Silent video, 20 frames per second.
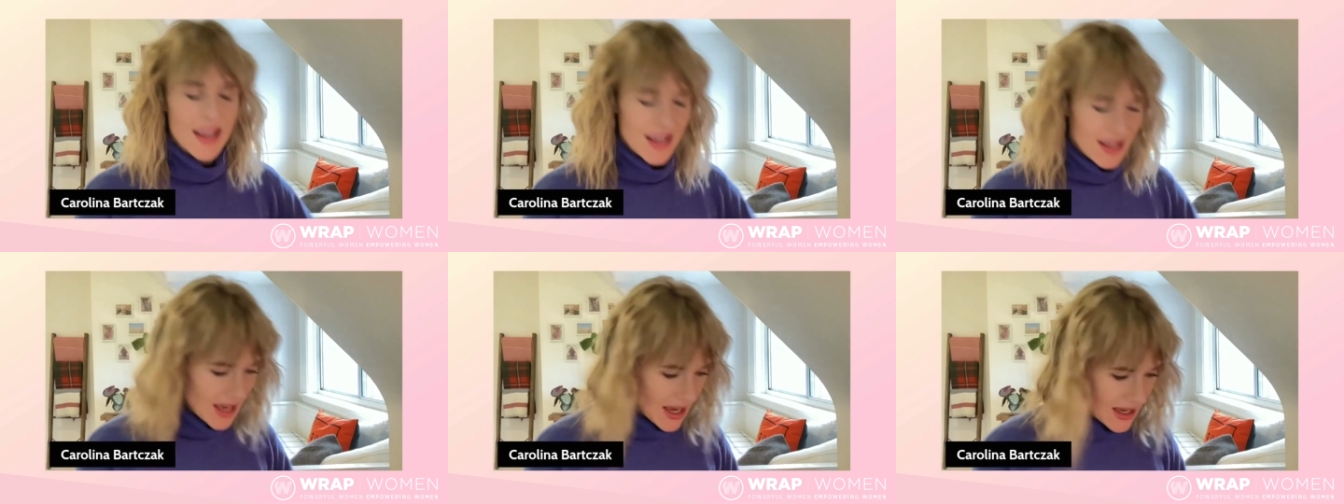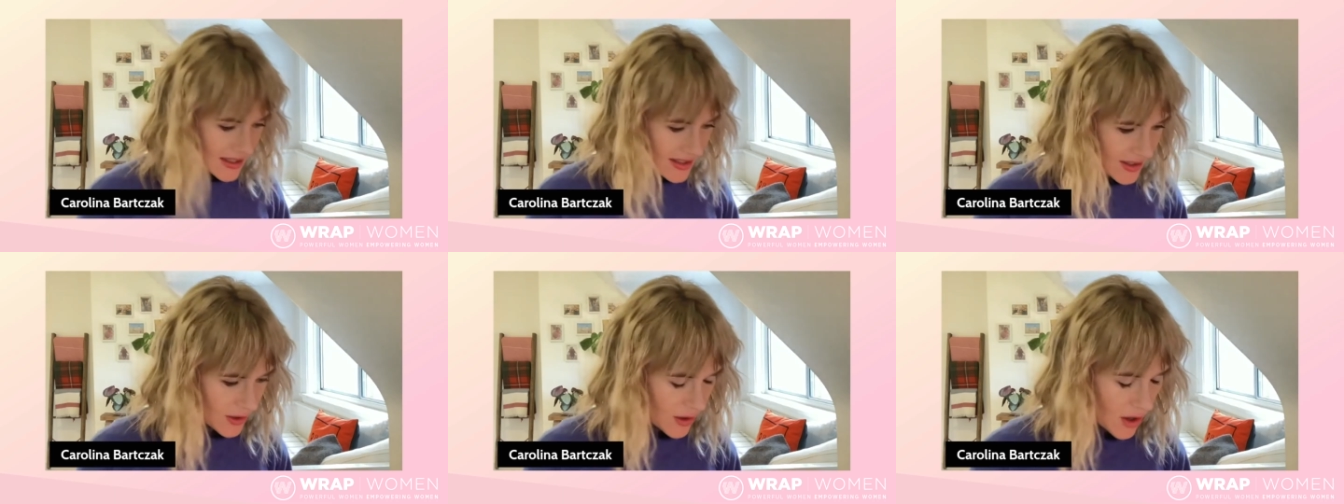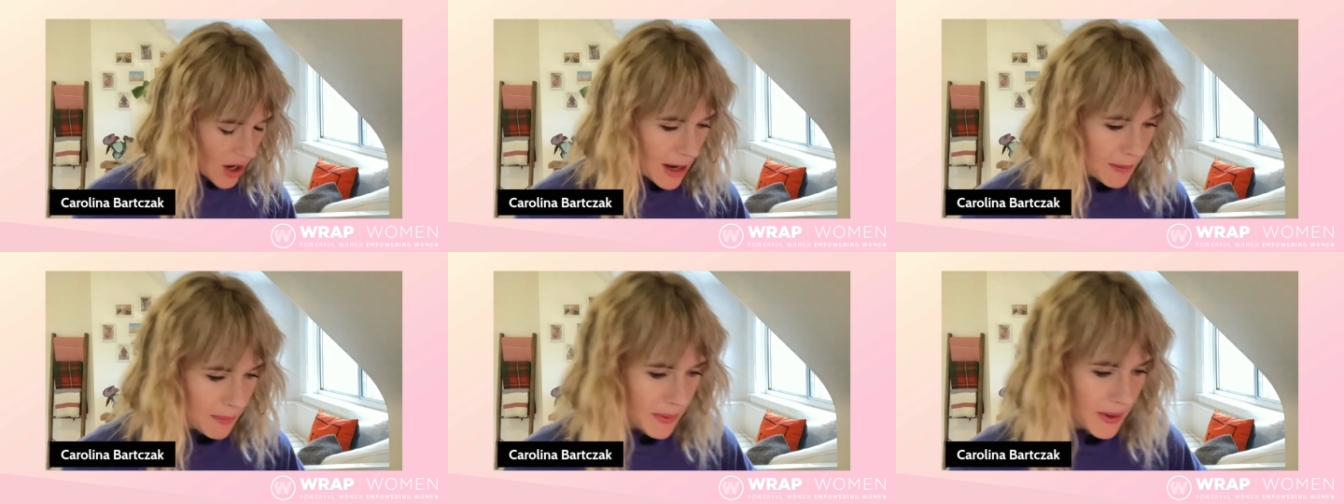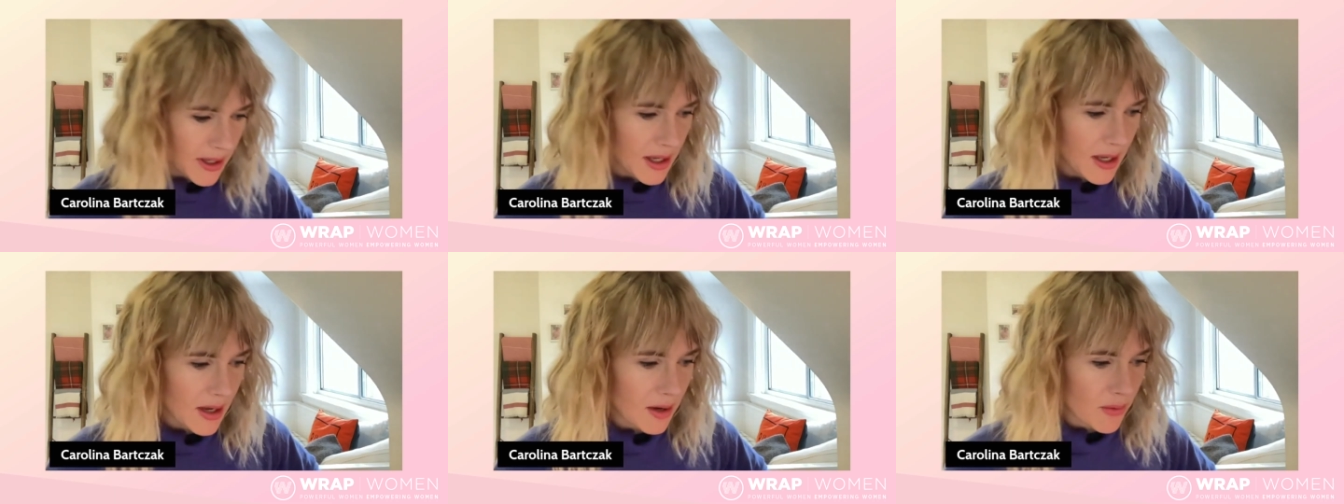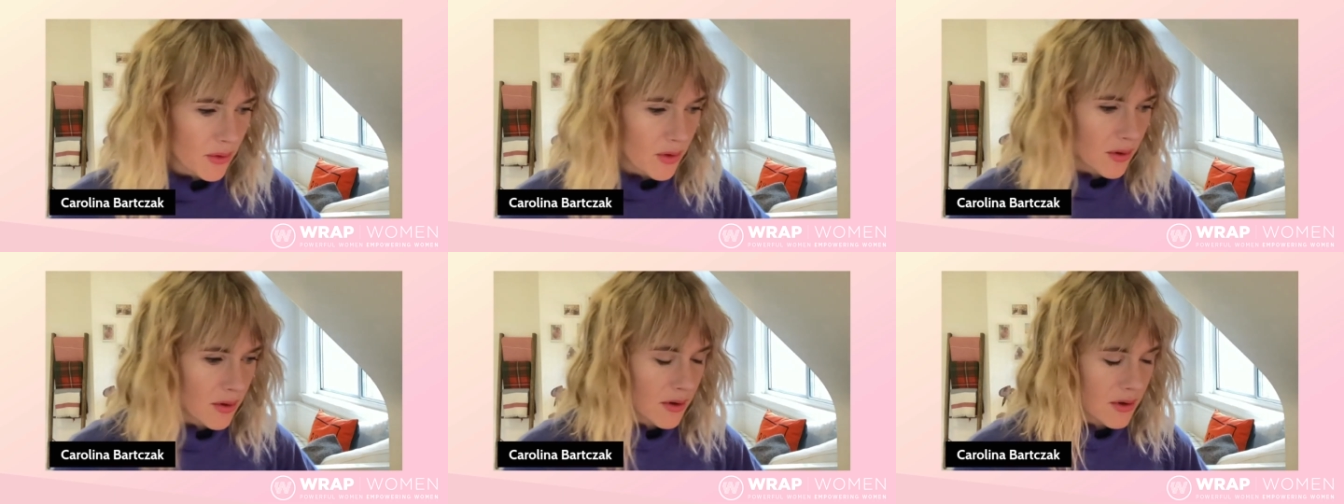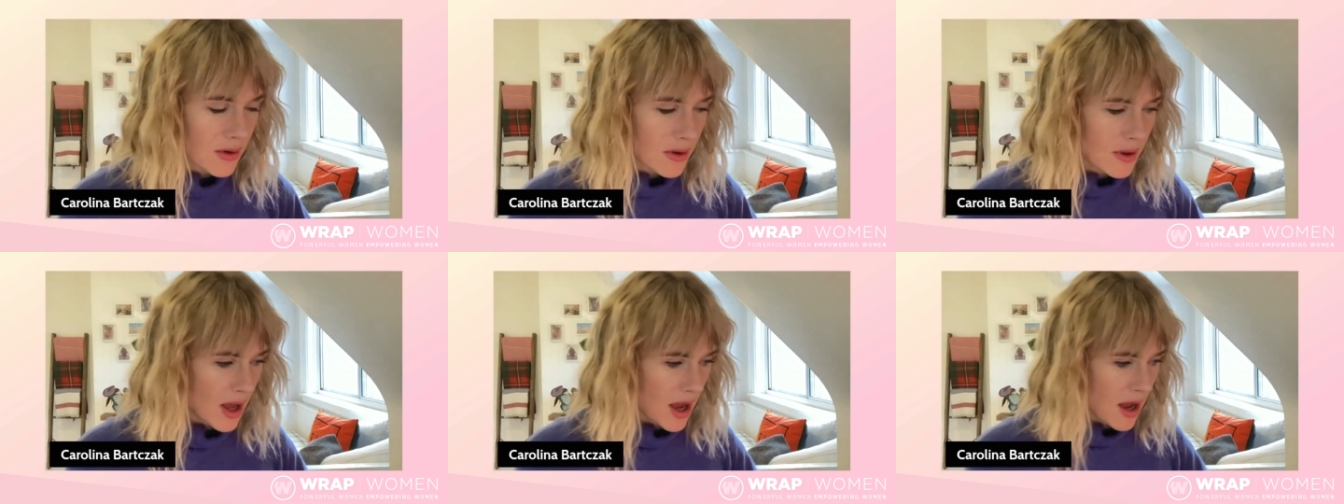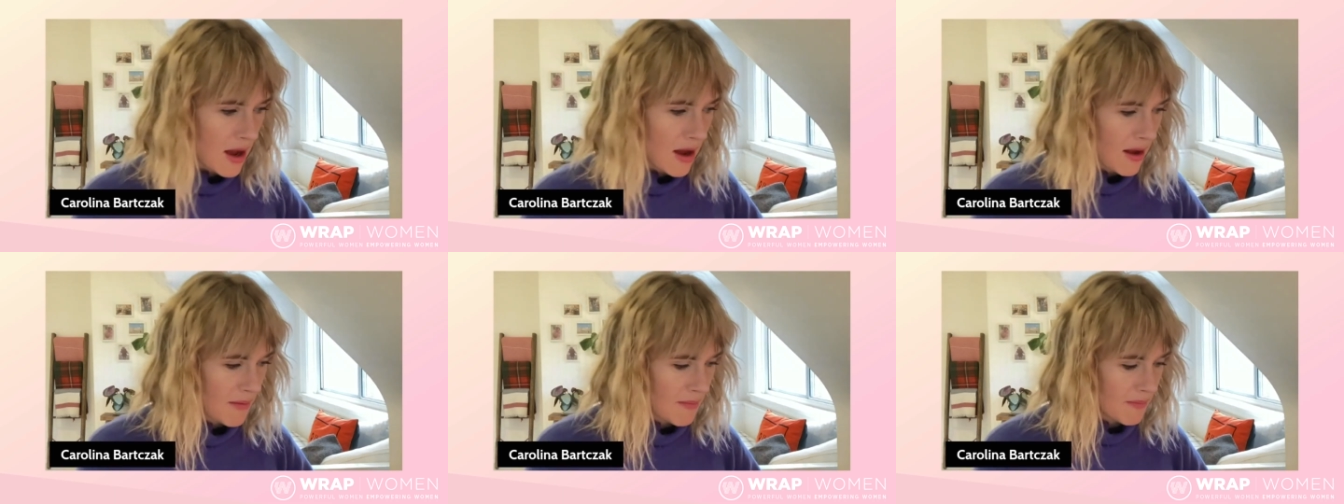Yes. So I play a role
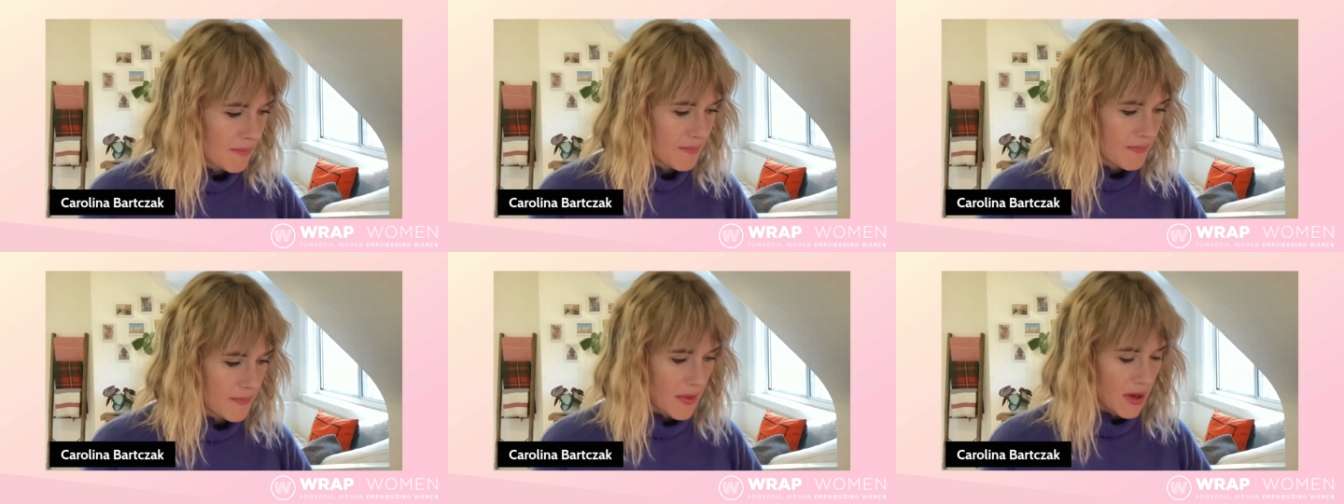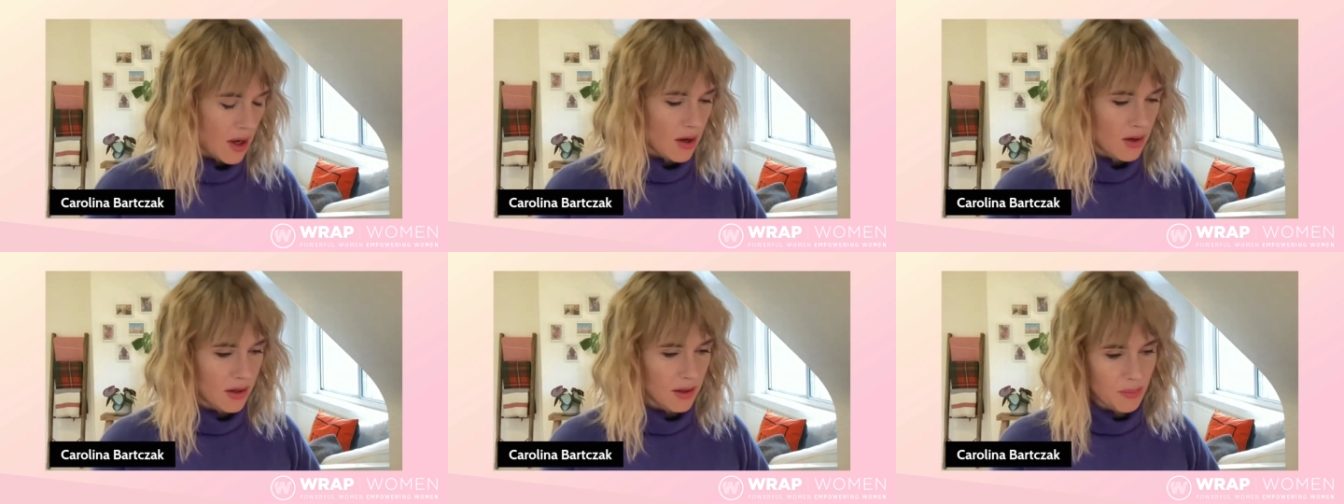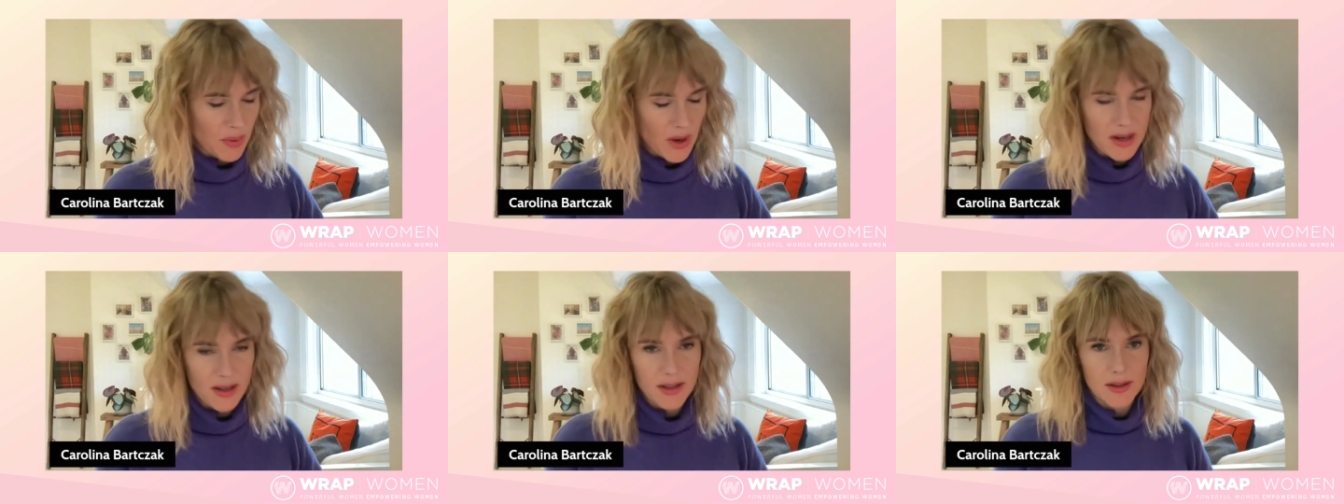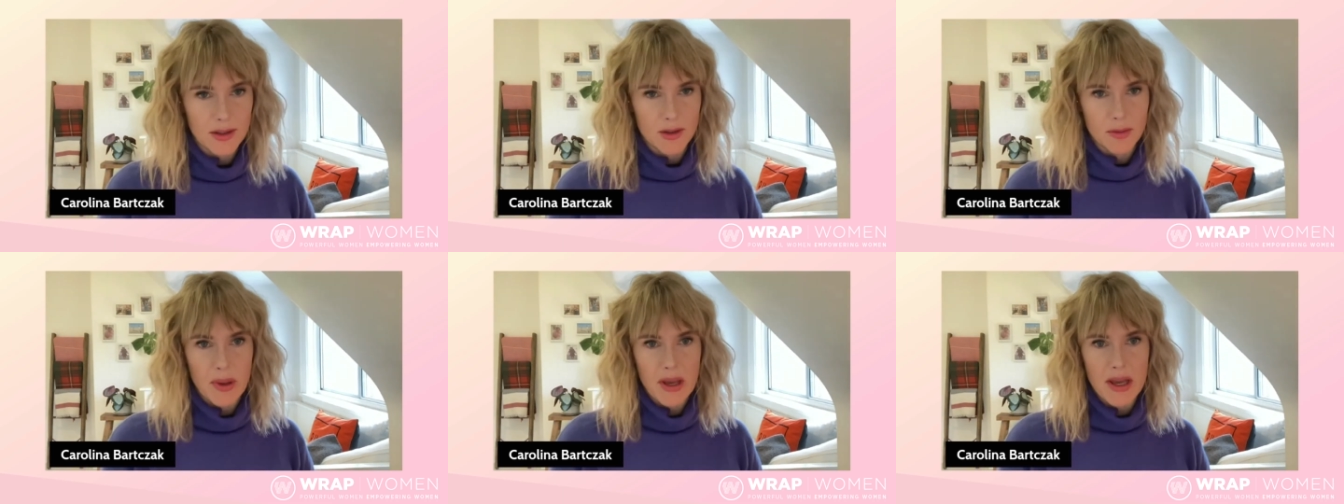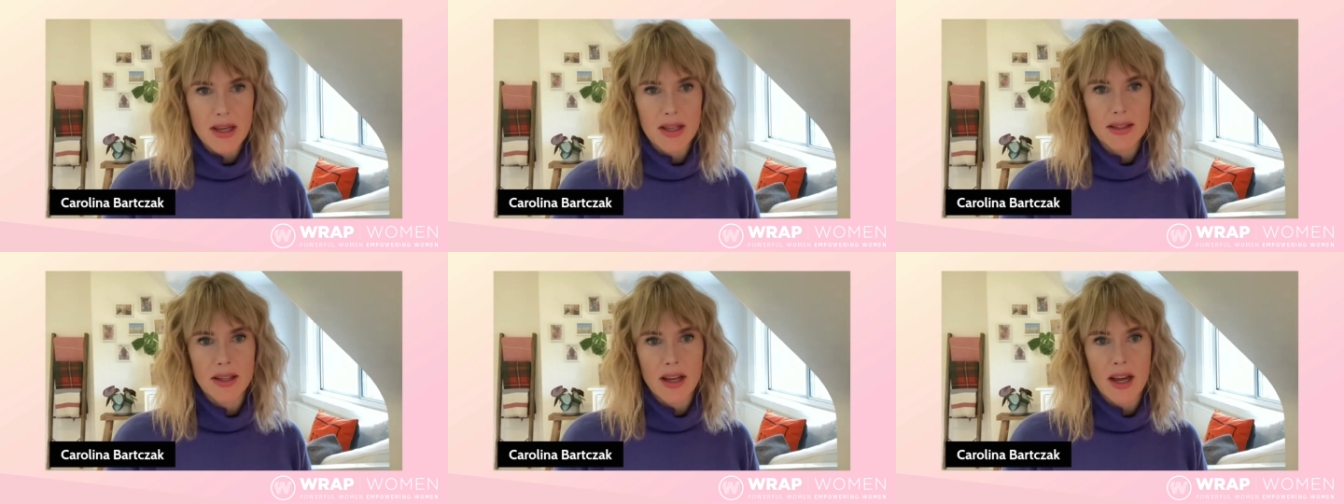um, called Brenda Lopez.